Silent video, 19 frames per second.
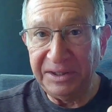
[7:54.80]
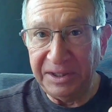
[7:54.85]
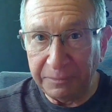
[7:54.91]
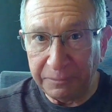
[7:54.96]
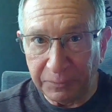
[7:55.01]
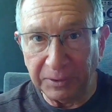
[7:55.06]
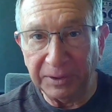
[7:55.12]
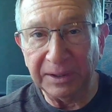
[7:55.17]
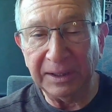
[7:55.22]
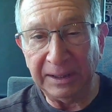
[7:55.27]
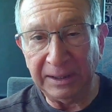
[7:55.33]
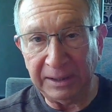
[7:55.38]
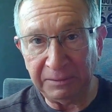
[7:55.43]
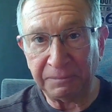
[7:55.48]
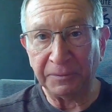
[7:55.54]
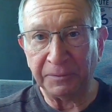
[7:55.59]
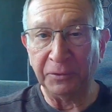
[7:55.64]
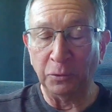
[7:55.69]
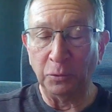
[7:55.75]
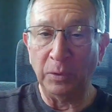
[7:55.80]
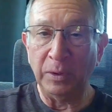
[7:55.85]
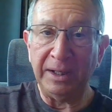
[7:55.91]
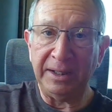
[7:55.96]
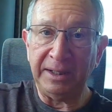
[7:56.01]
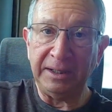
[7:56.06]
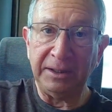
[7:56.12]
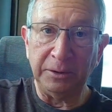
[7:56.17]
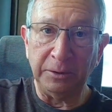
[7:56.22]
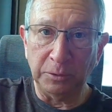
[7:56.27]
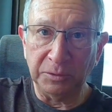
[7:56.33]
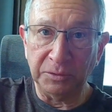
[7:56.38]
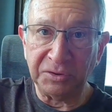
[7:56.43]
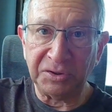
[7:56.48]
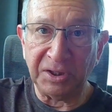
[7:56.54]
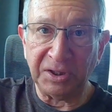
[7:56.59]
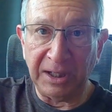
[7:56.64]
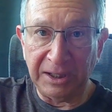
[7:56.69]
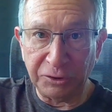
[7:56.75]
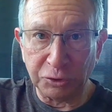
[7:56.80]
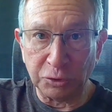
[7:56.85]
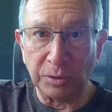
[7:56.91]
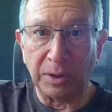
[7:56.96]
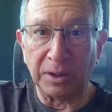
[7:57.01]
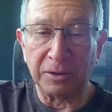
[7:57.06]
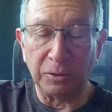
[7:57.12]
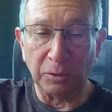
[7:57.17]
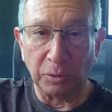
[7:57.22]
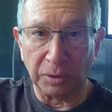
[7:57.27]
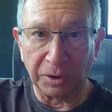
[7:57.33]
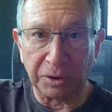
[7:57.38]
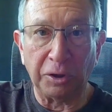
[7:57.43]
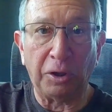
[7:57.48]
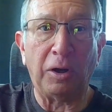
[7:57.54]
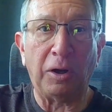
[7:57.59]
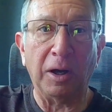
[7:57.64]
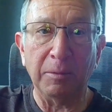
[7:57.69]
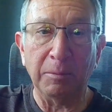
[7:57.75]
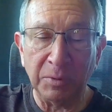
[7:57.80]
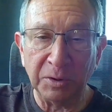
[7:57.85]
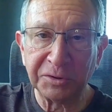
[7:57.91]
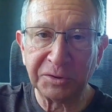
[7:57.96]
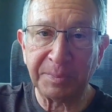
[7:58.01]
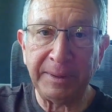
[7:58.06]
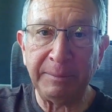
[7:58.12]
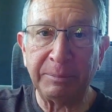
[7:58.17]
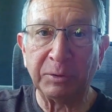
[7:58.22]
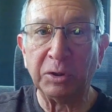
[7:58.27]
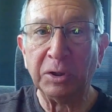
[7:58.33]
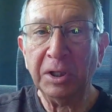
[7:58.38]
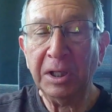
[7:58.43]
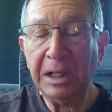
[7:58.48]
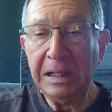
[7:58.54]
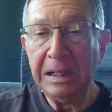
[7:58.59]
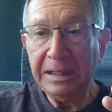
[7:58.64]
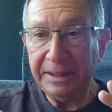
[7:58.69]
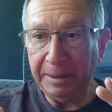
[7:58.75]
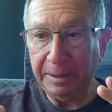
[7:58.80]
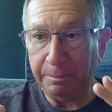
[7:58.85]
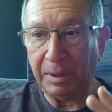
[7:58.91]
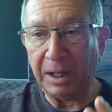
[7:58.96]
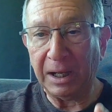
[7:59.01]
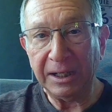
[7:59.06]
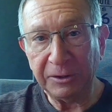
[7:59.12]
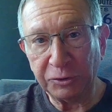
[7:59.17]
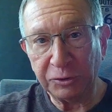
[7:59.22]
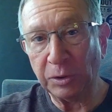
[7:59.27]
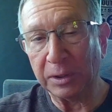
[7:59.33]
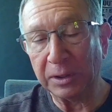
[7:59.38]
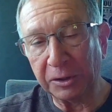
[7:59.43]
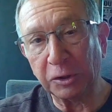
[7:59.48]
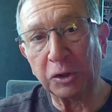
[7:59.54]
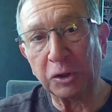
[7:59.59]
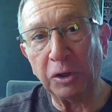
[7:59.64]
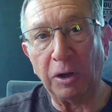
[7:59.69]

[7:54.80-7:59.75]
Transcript: differently from the way they use a truck or a car. Most people that buy a truck or